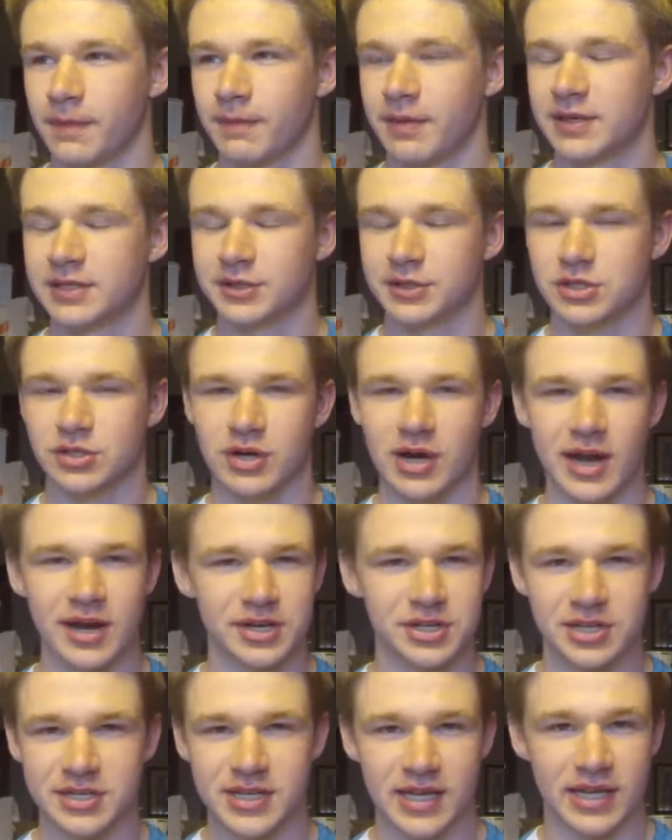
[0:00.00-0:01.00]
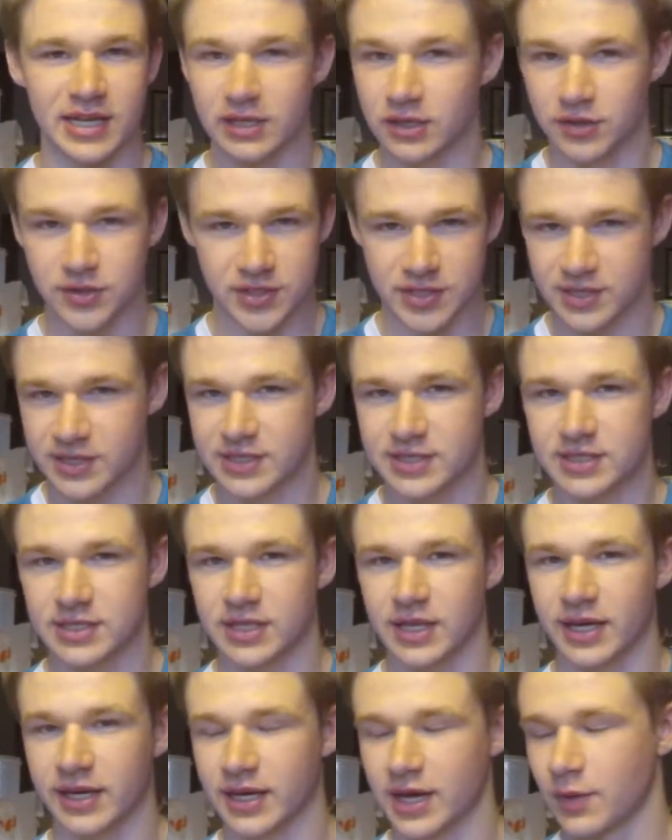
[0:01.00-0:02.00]
mental strategies that he uses
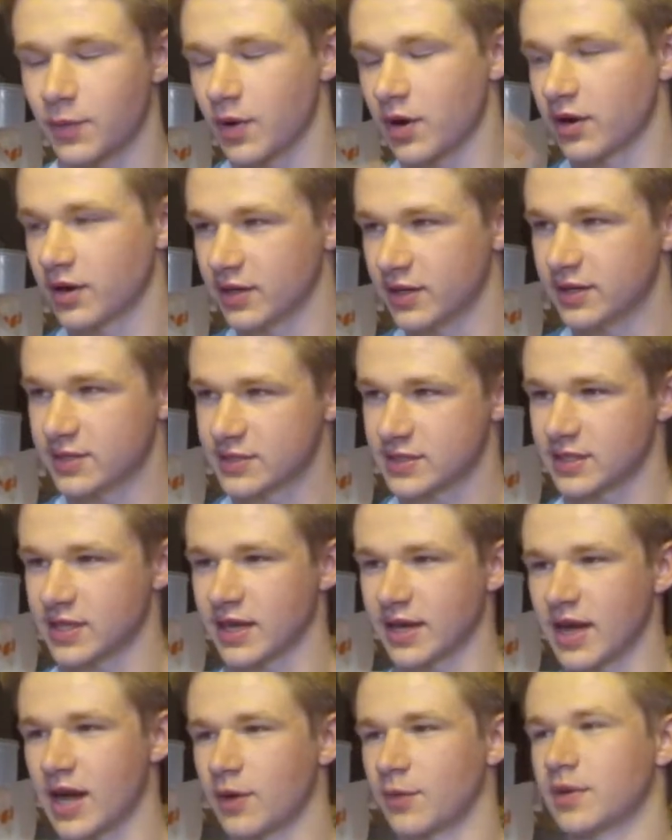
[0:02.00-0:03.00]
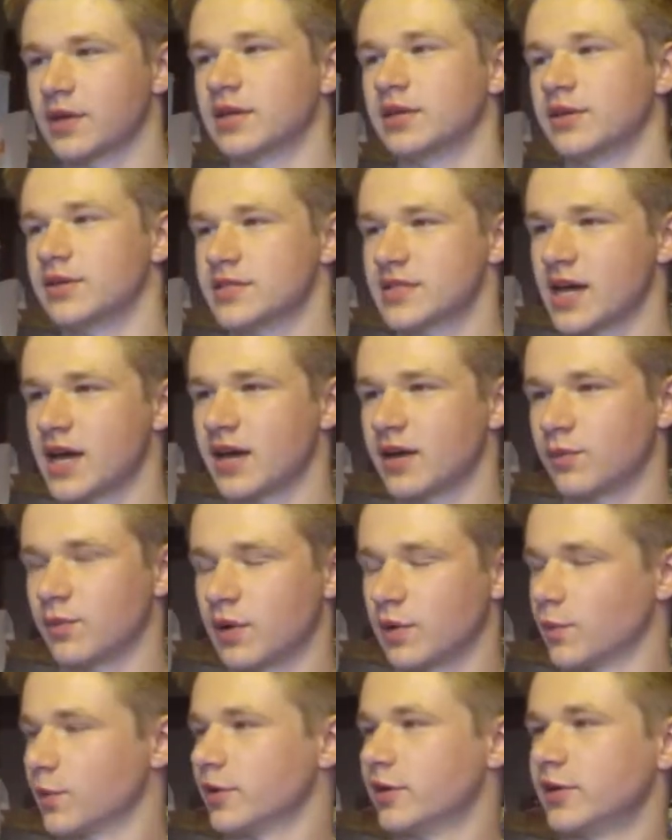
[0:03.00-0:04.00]
to like get where he is, and like how we can use that and
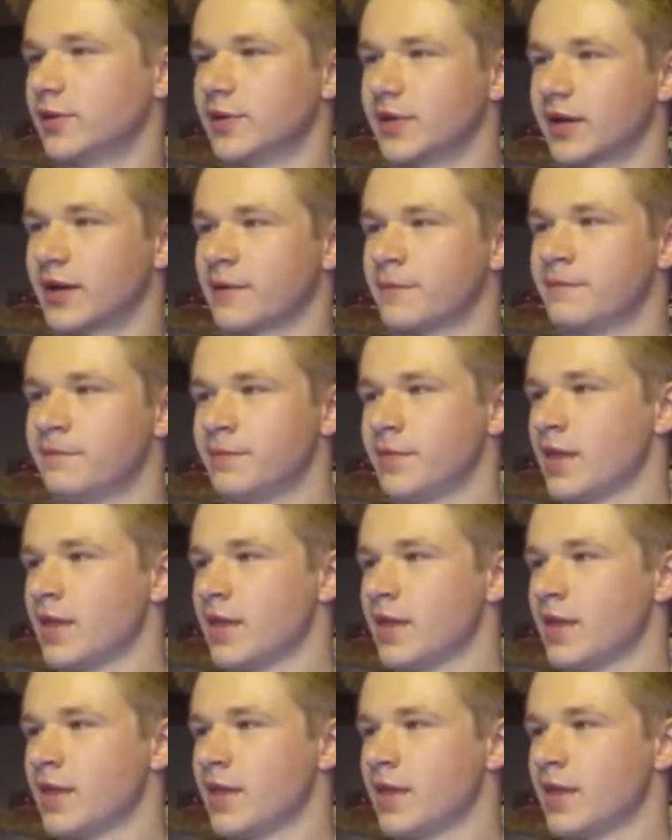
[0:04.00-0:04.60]
what we're doing